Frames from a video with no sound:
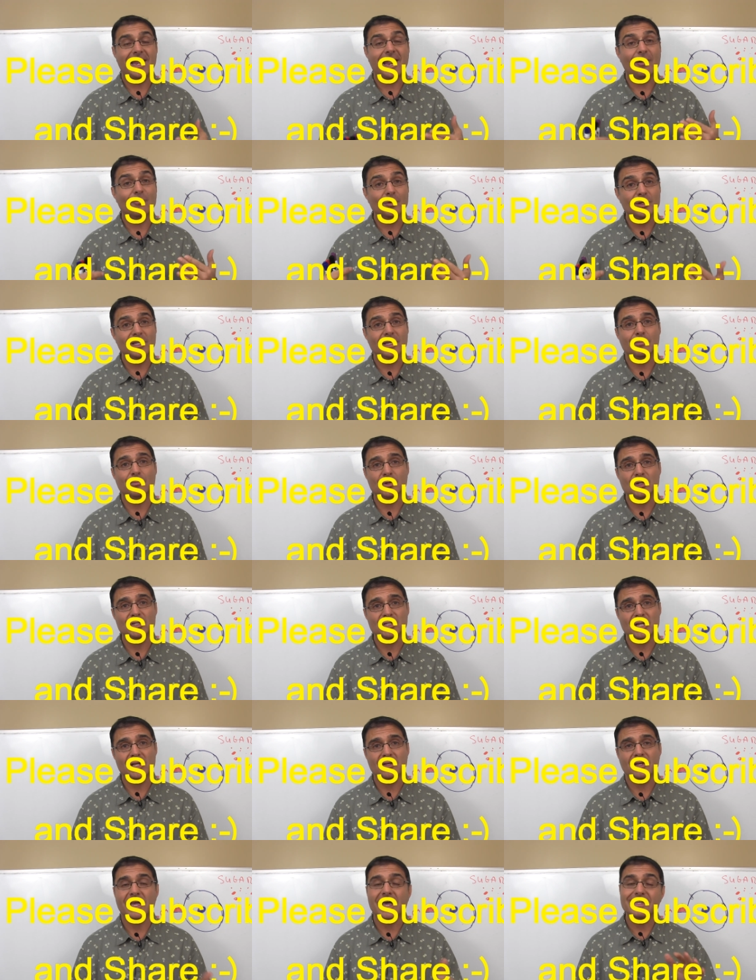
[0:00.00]
And I really
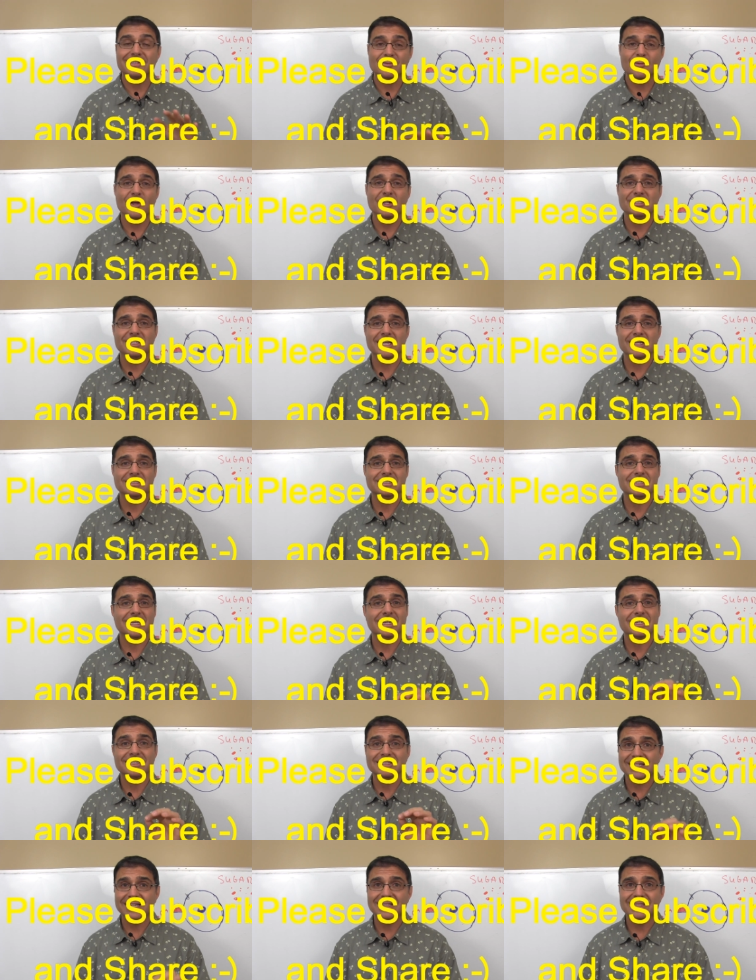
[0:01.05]
appreciate you guys. I want to take a
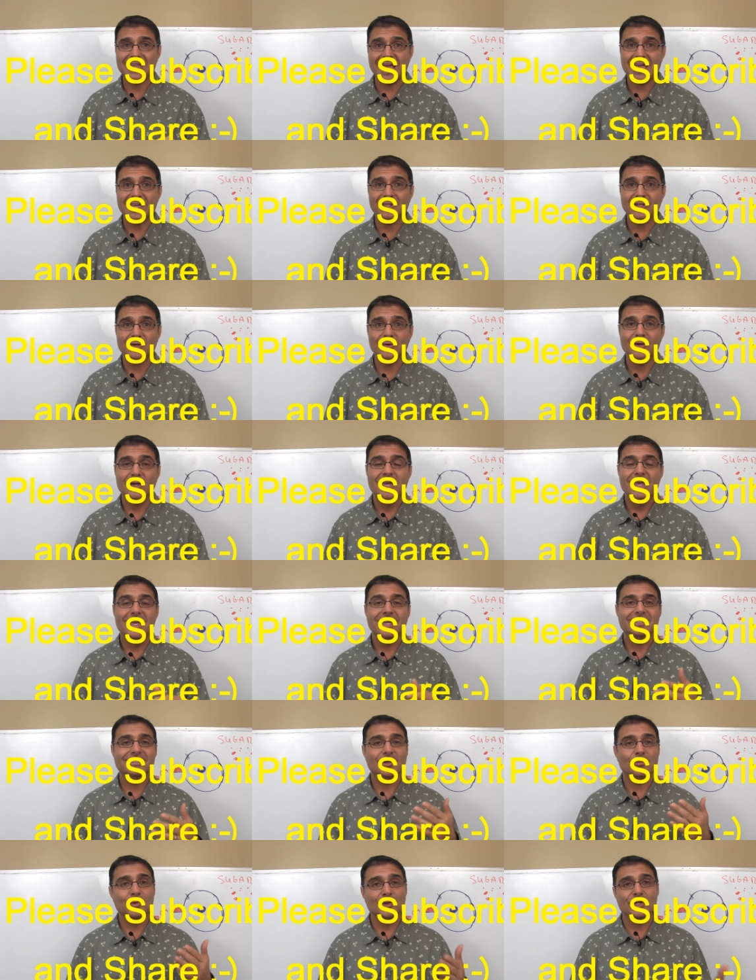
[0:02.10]
second and say thank you
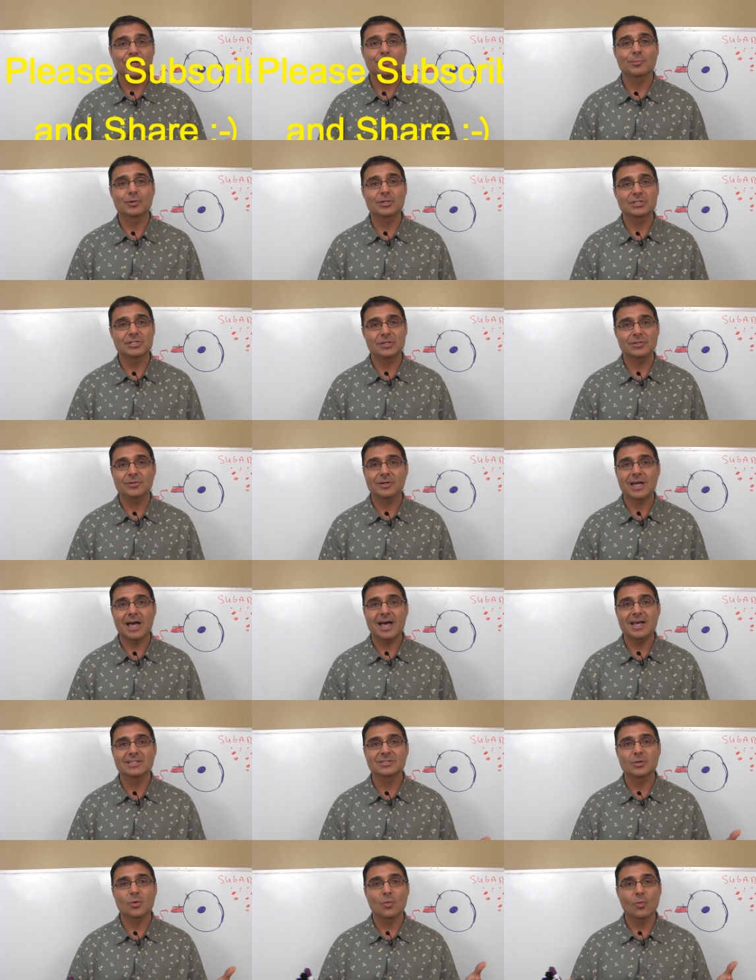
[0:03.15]
because I really appreciate you
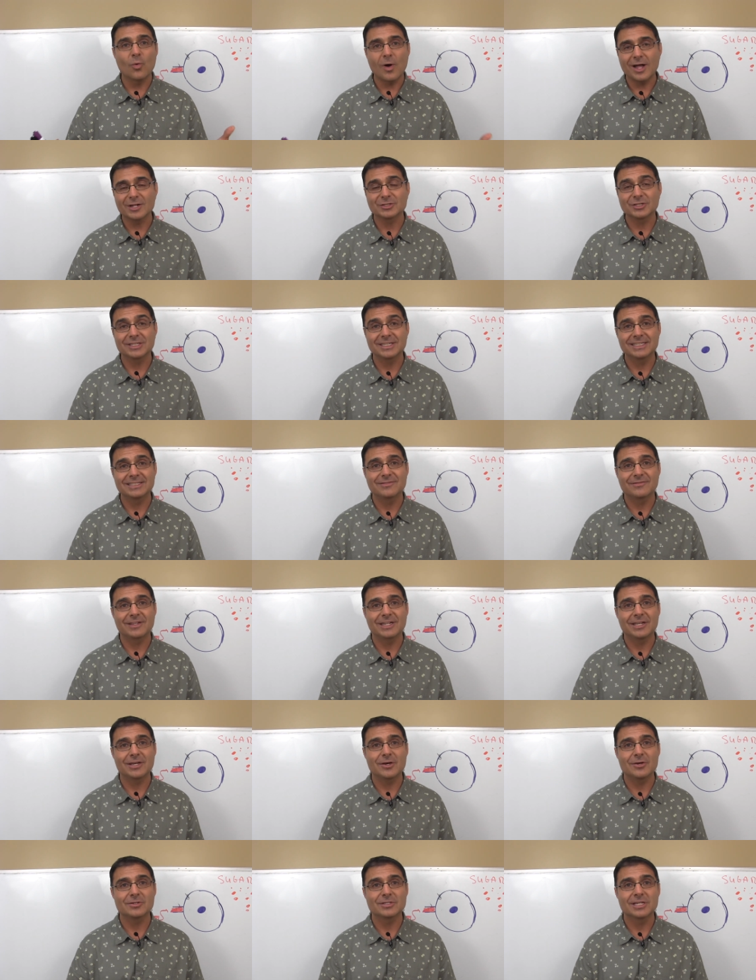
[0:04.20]
guys watching these
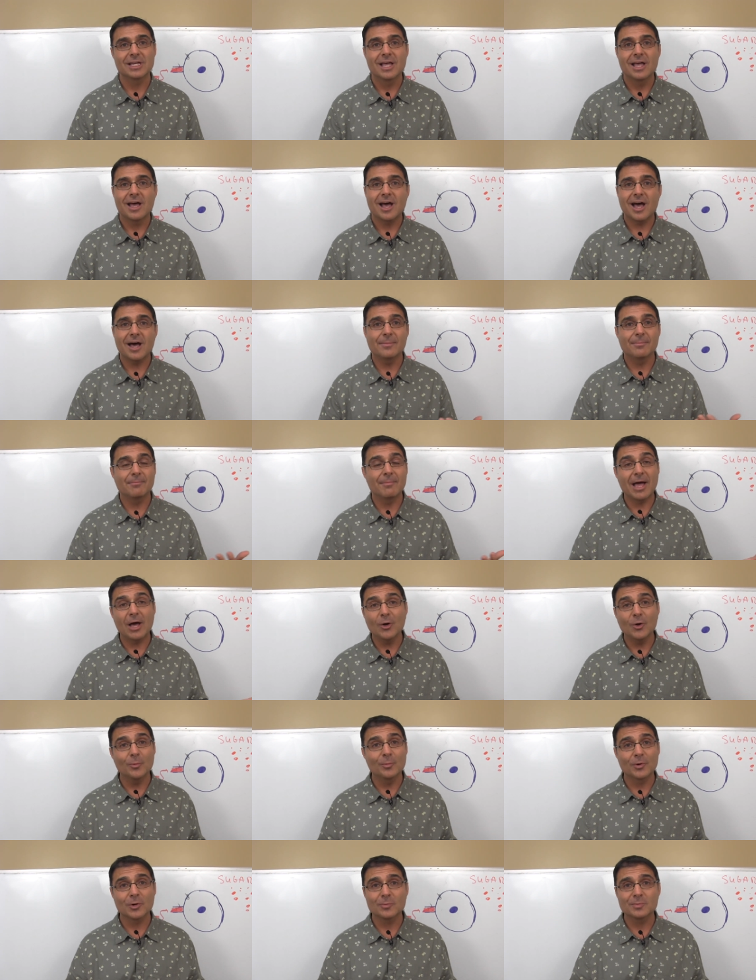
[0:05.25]
videos. Um, my
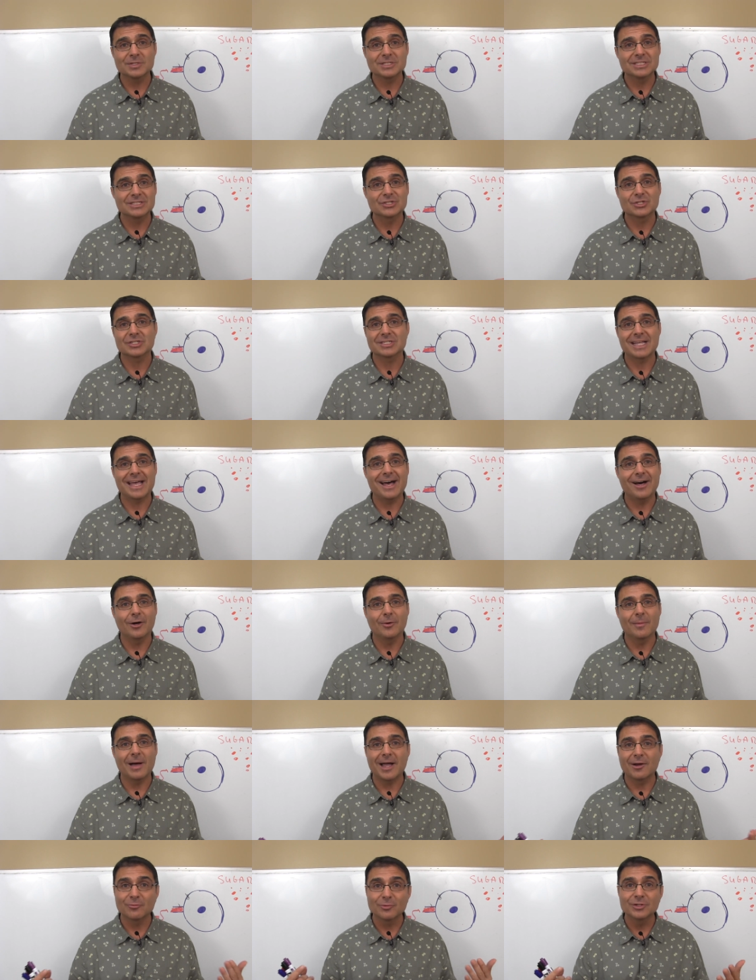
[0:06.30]
whole purpose is just to
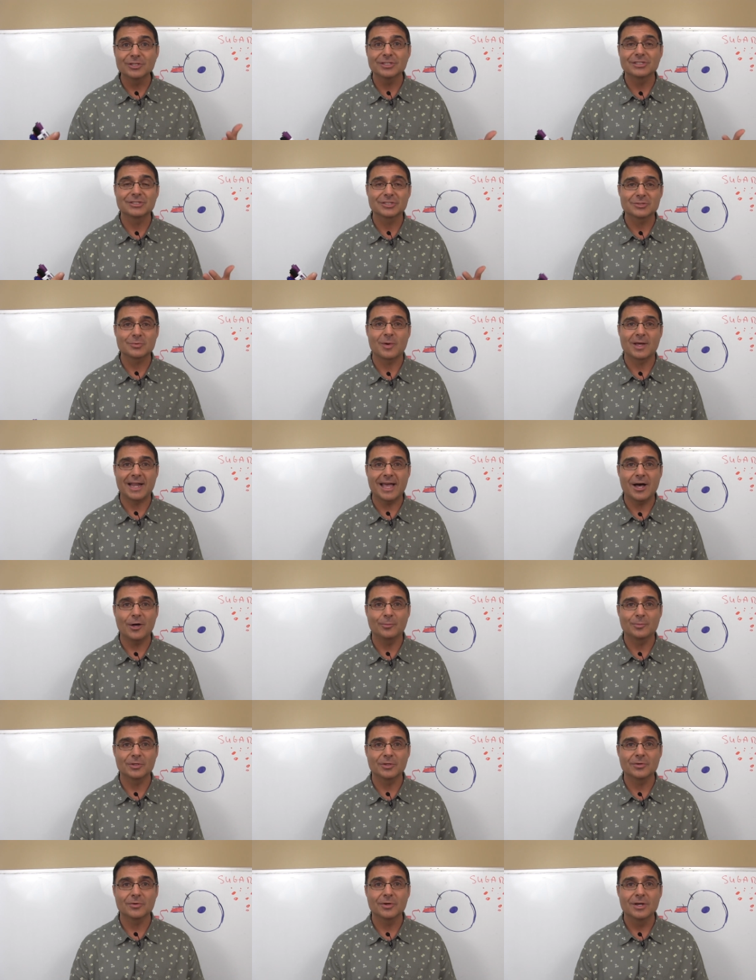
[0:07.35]
help. I really just want to
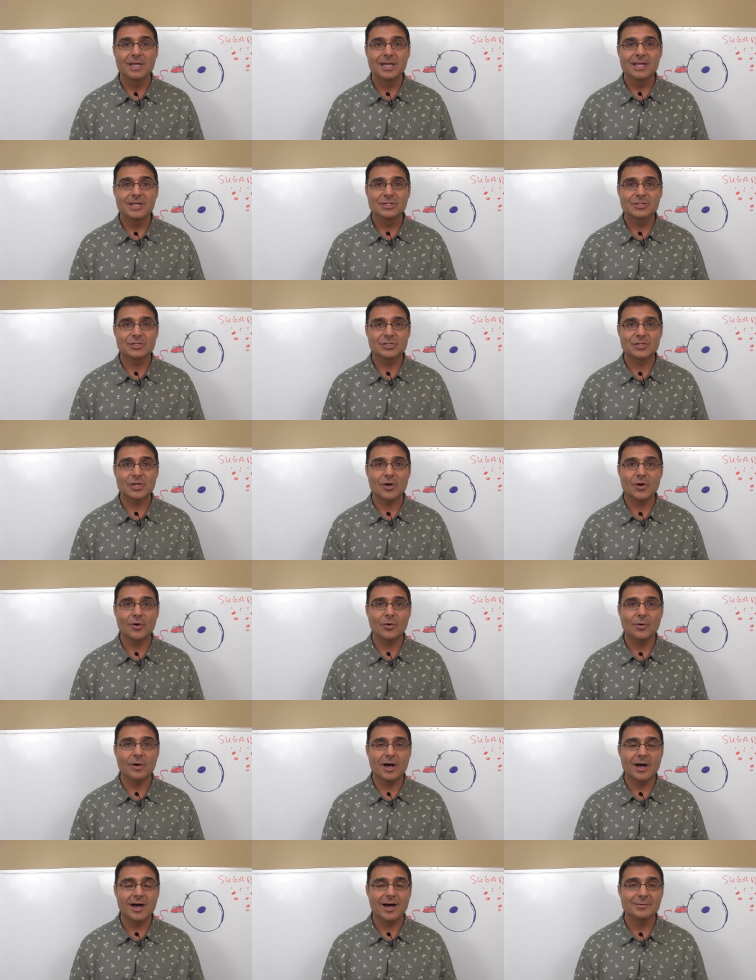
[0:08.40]
help you.
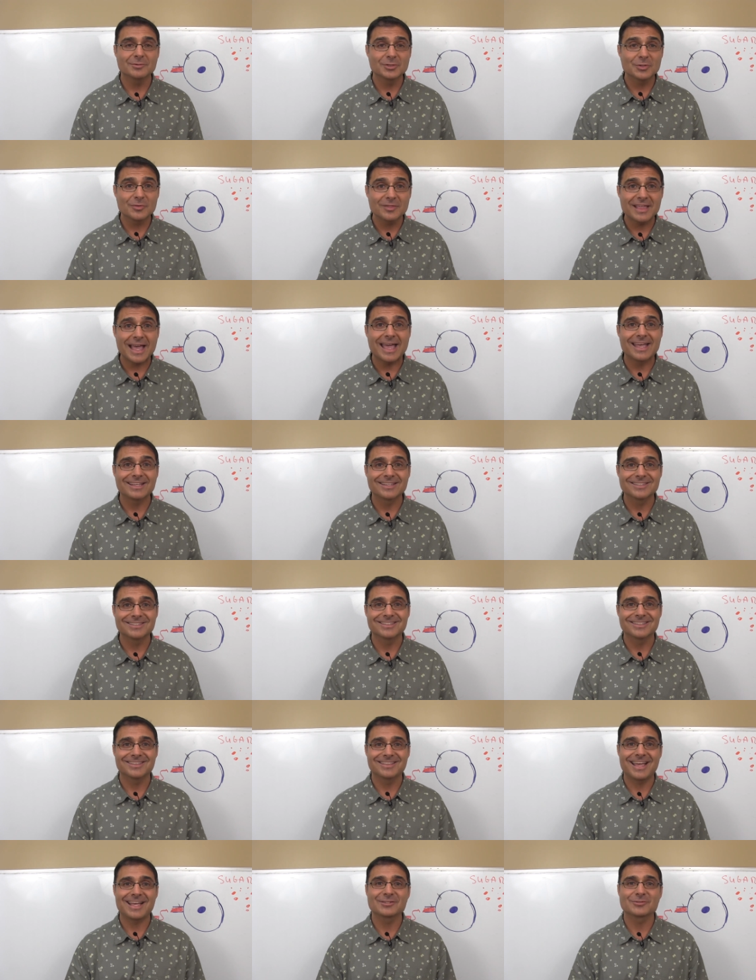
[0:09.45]
So, um, so
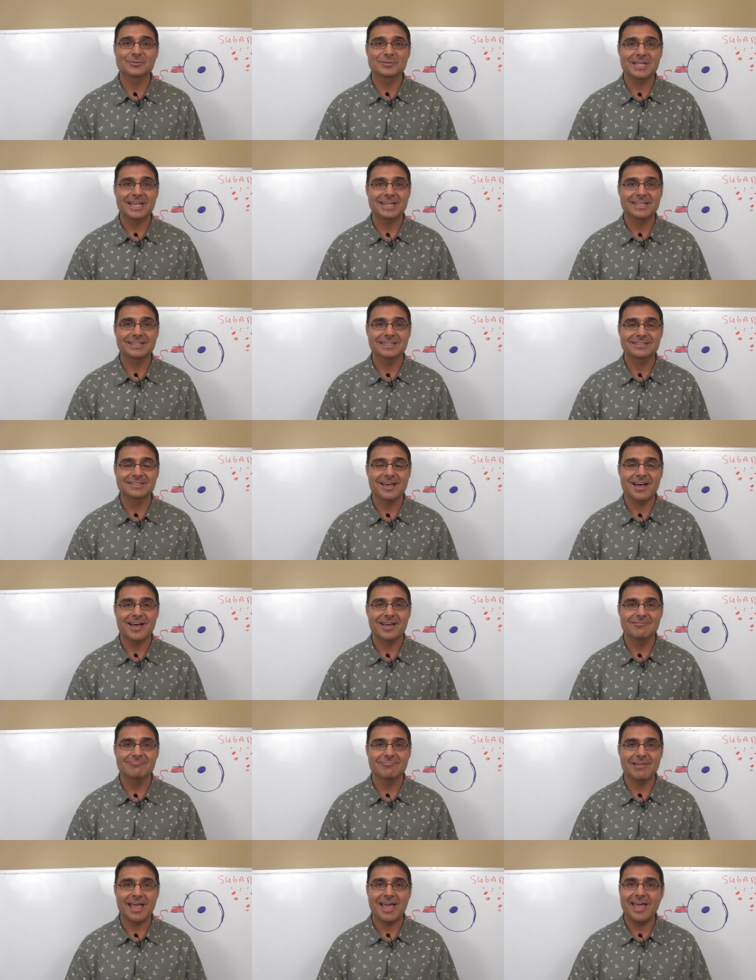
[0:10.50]
thanks. Thanks for taking the
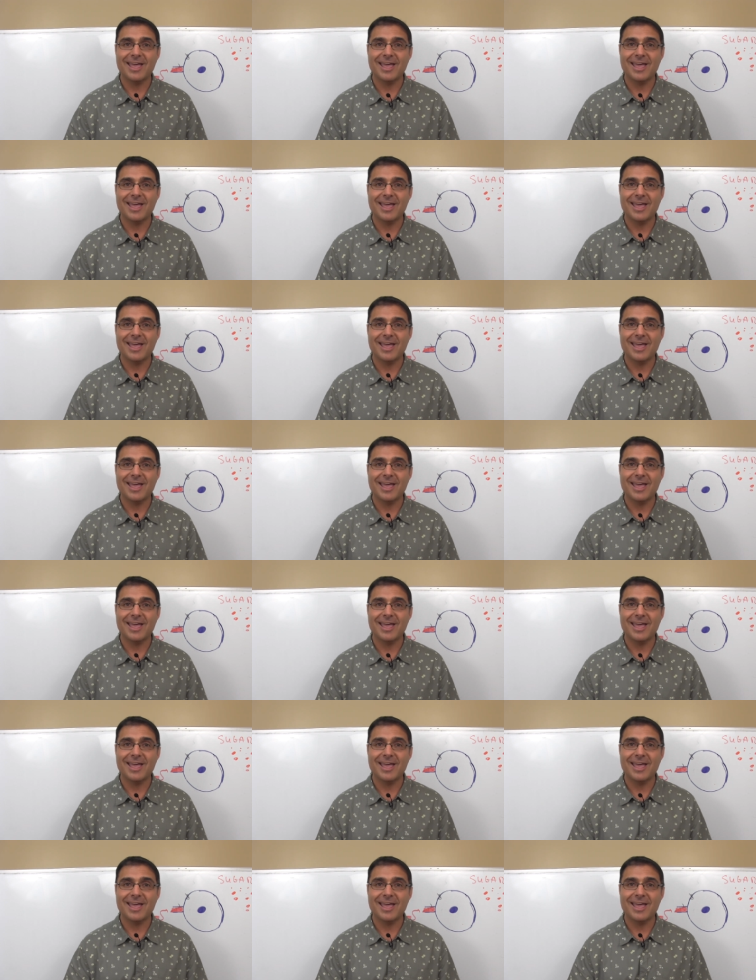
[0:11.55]
time.